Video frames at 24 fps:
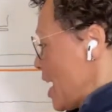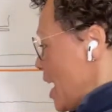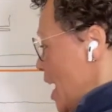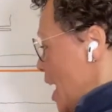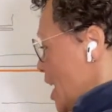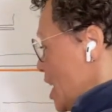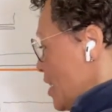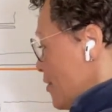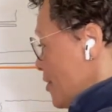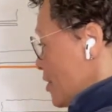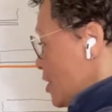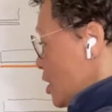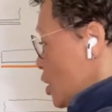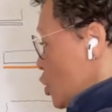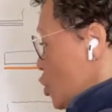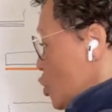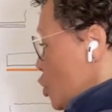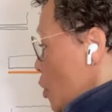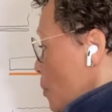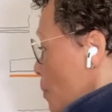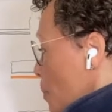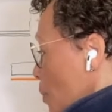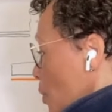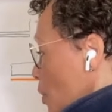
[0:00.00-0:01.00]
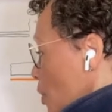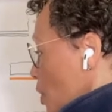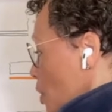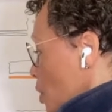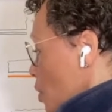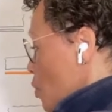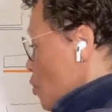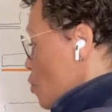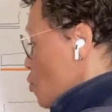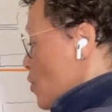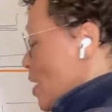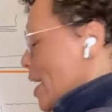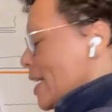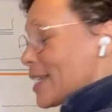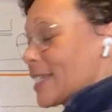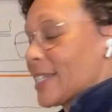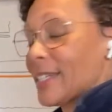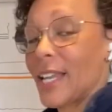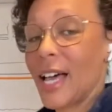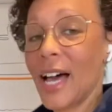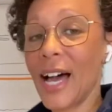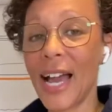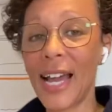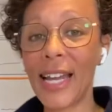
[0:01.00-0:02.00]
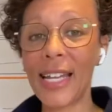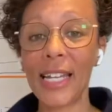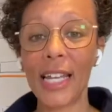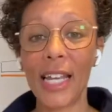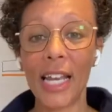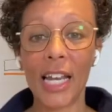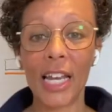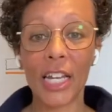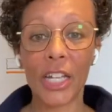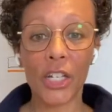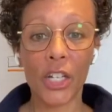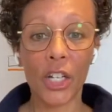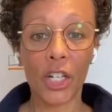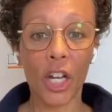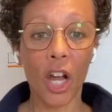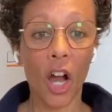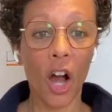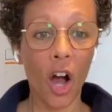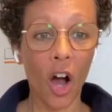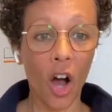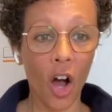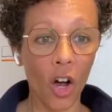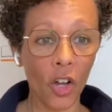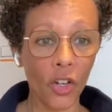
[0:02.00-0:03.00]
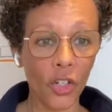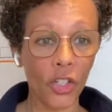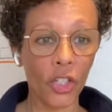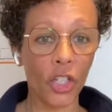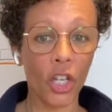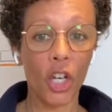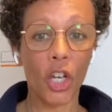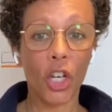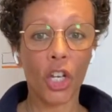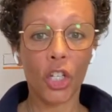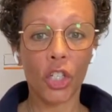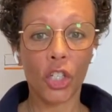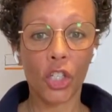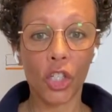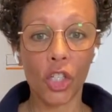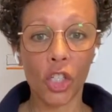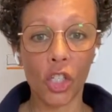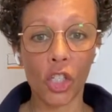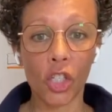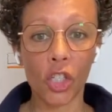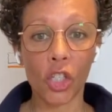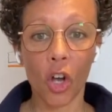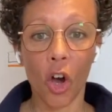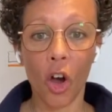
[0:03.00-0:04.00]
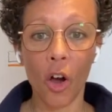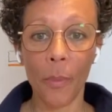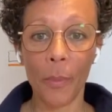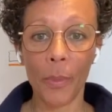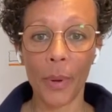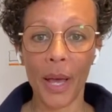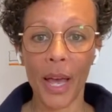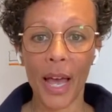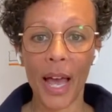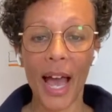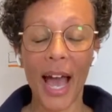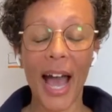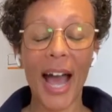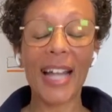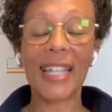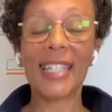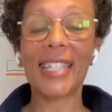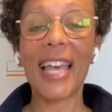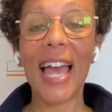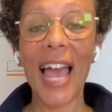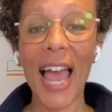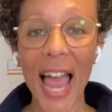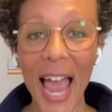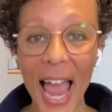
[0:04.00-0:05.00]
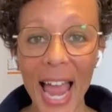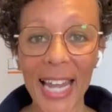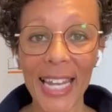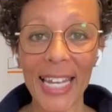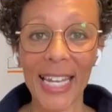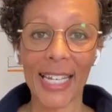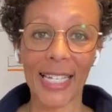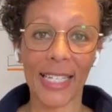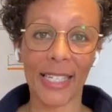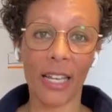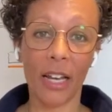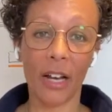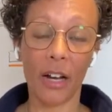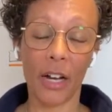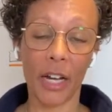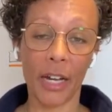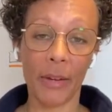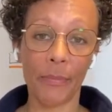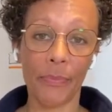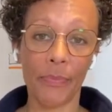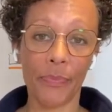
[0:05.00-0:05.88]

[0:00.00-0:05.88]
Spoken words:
And if it's a double red line, you can't stop at any time.